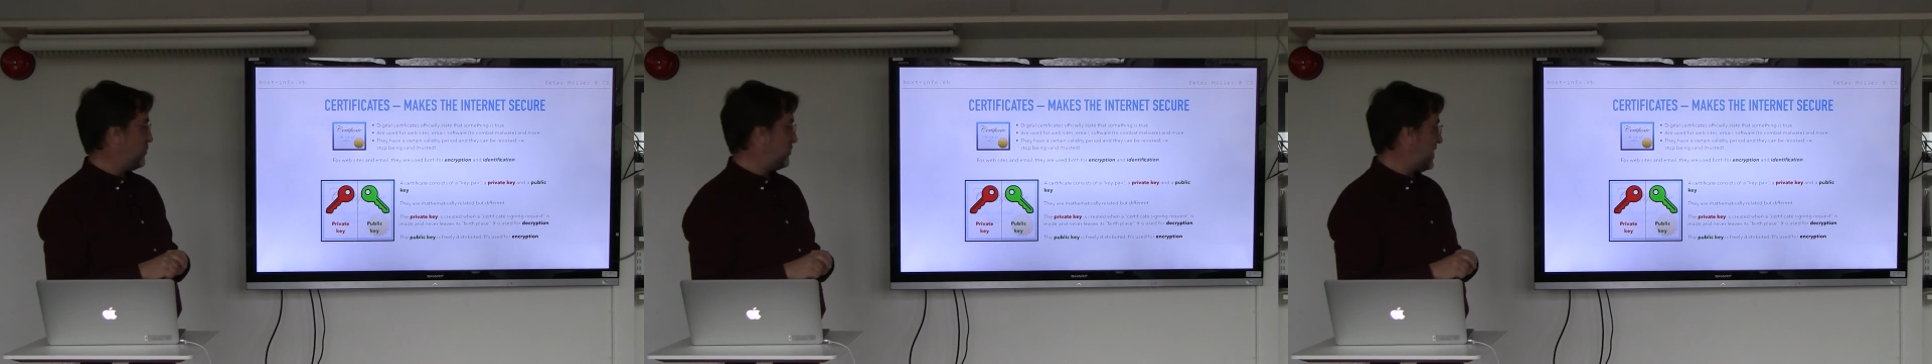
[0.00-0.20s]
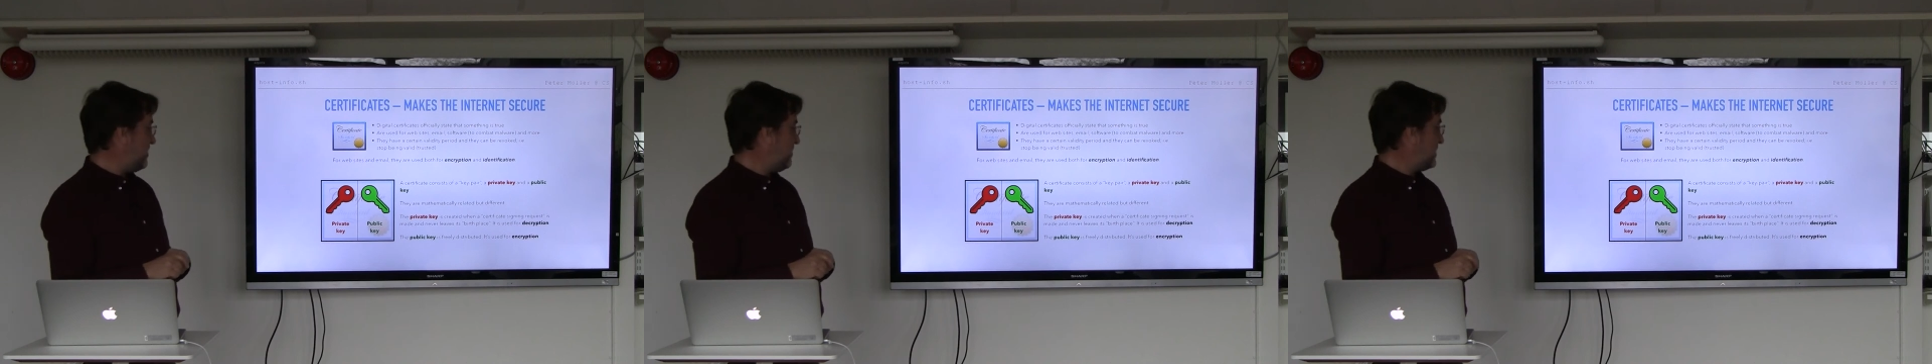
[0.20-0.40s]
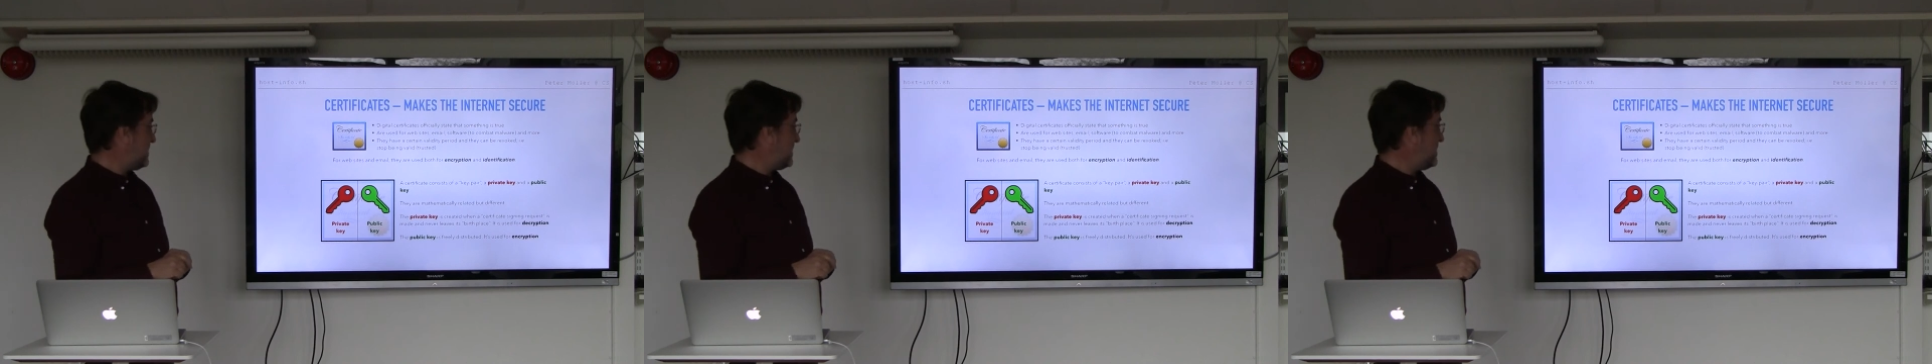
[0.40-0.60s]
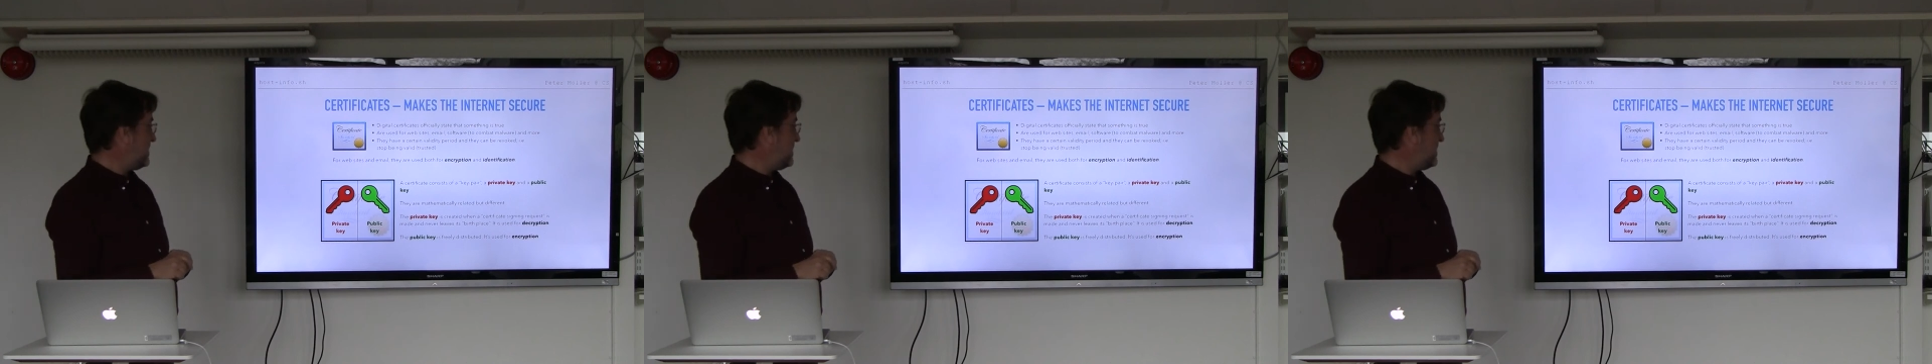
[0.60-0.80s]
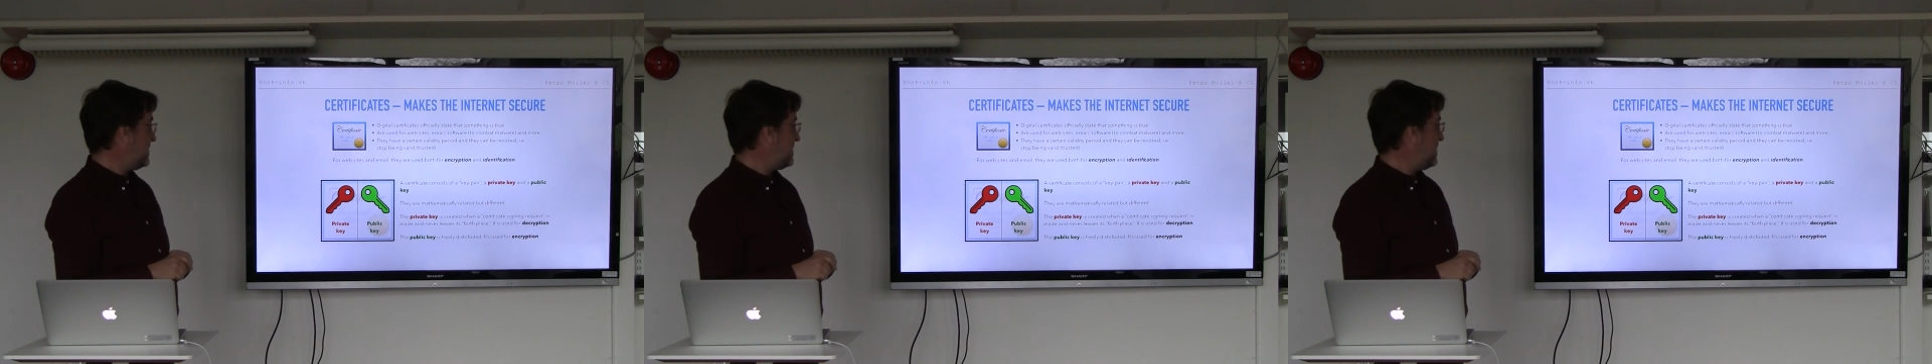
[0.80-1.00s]
private
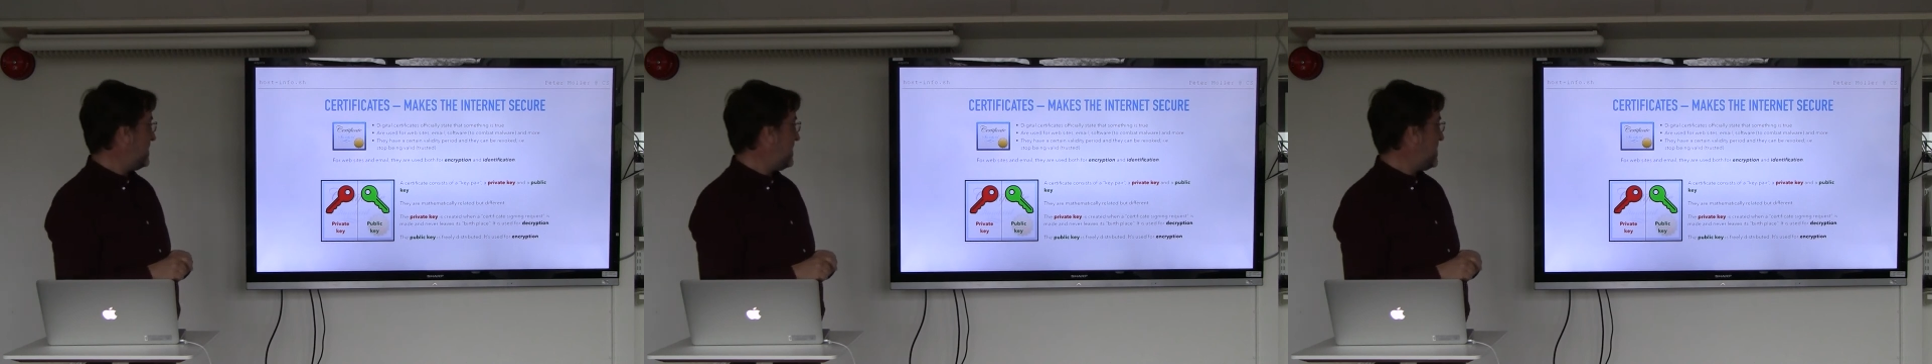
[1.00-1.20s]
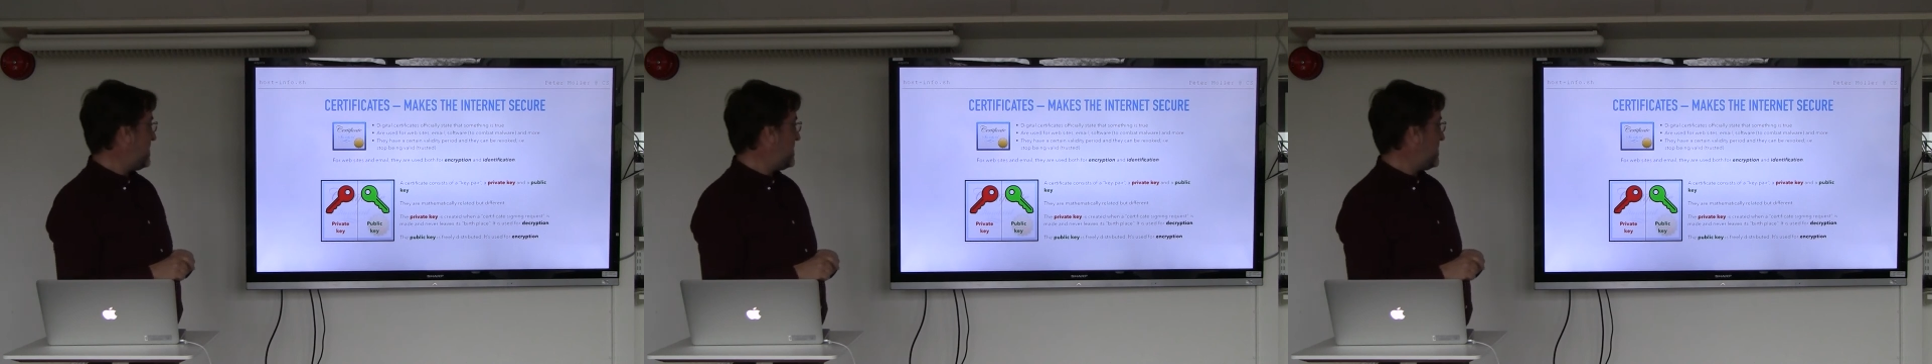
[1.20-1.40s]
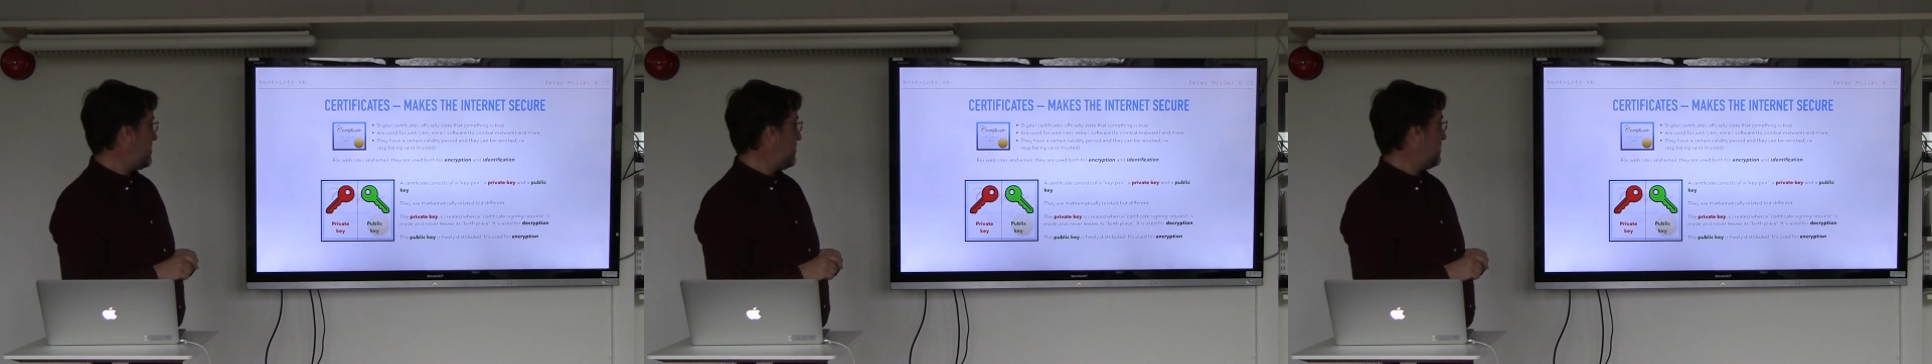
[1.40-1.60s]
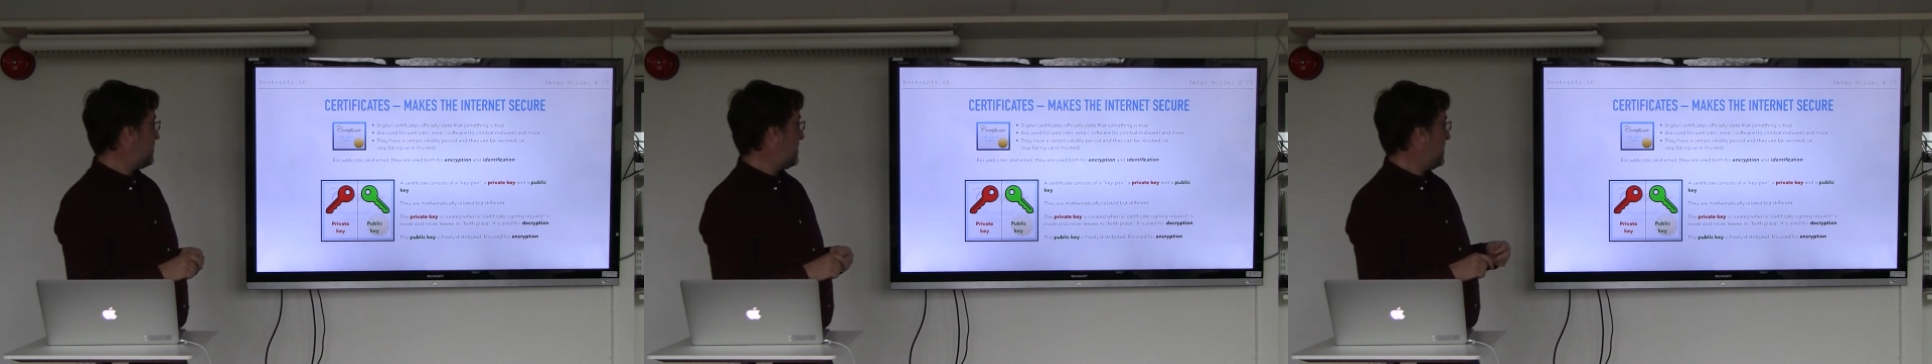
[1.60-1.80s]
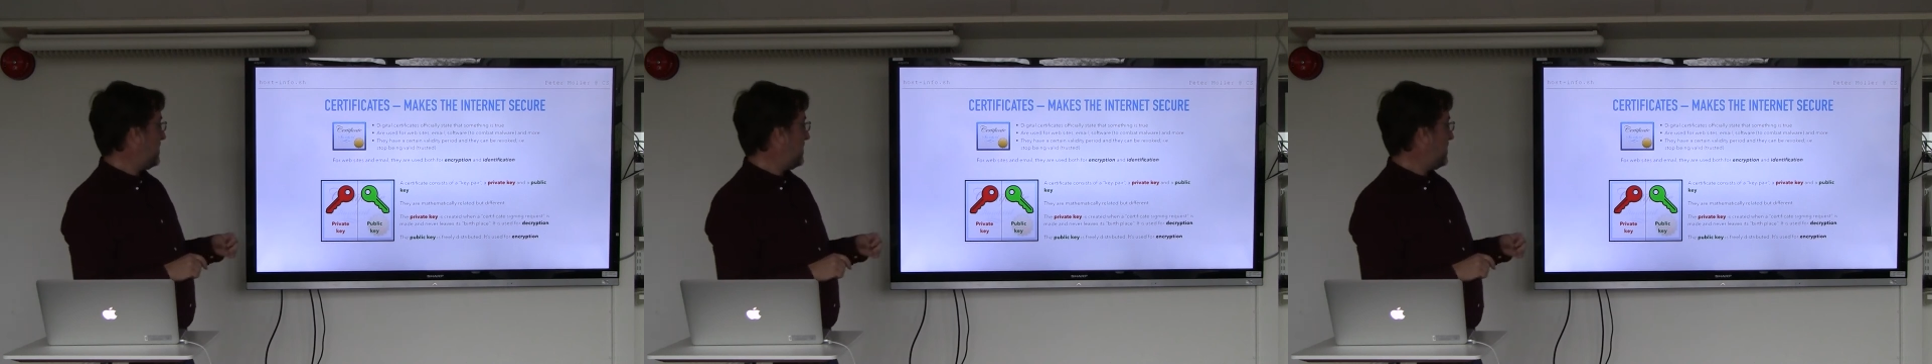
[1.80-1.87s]
key um,